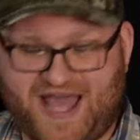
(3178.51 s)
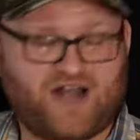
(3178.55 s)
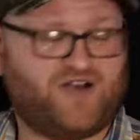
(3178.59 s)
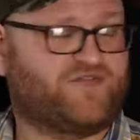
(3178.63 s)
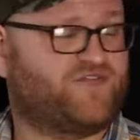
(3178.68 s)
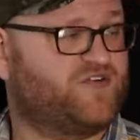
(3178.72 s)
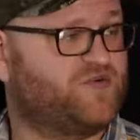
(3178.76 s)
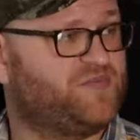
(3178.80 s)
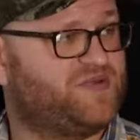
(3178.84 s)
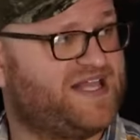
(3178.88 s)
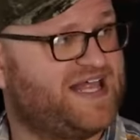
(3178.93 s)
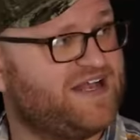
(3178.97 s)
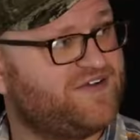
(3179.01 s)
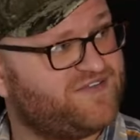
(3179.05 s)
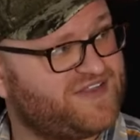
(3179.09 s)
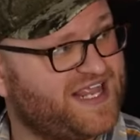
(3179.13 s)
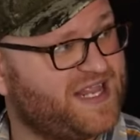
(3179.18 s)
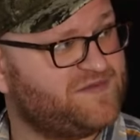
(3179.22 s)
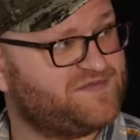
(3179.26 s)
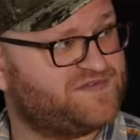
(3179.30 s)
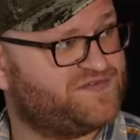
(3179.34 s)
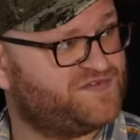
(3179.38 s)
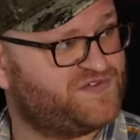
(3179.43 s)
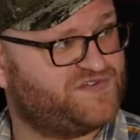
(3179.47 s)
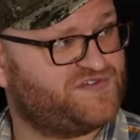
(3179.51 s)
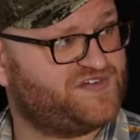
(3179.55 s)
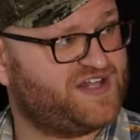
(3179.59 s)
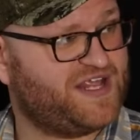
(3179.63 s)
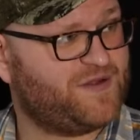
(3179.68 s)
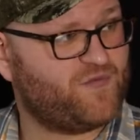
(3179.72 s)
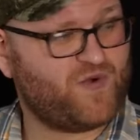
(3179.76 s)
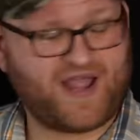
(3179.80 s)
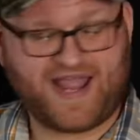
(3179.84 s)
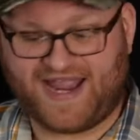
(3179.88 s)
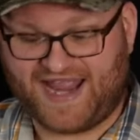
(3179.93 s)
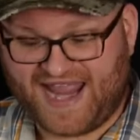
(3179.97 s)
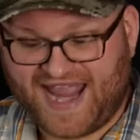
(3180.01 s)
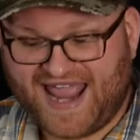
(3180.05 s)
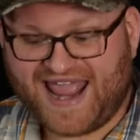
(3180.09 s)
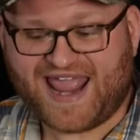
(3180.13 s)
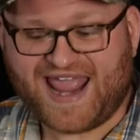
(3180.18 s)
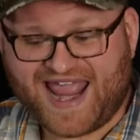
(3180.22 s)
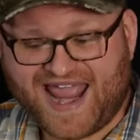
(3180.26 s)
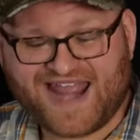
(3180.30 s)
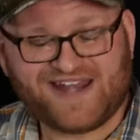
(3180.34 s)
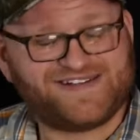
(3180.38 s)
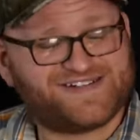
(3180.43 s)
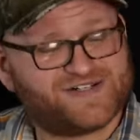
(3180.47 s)
Battle for the Planet of the Apes was the same way.
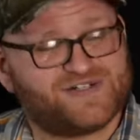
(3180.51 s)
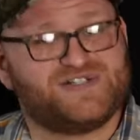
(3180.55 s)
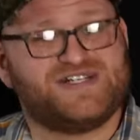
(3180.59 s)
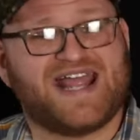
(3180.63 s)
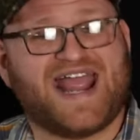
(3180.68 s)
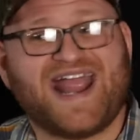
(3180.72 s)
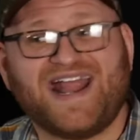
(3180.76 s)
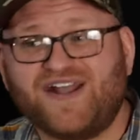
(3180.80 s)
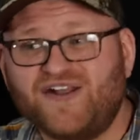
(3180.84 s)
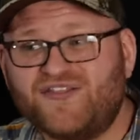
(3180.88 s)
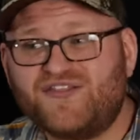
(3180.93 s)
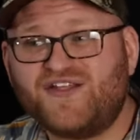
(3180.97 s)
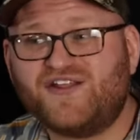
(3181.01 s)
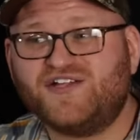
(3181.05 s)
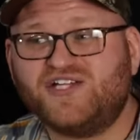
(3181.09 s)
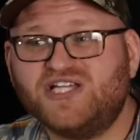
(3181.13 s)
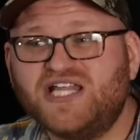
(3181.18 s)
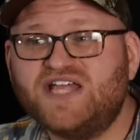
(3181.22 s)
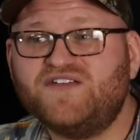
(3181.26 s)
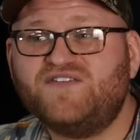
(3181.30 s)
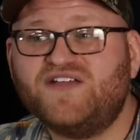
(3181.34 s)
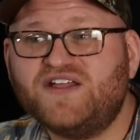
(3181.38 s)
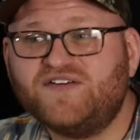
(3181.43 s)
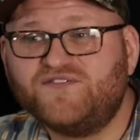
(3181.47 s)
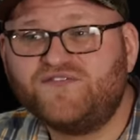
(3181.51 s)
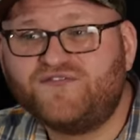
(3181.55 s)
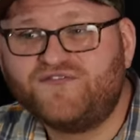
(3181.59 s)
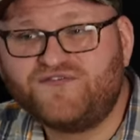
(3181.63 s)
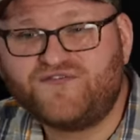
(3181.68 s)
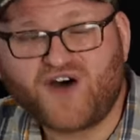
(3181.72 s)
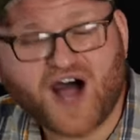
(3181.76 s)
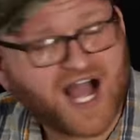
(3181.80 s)
It entertained the living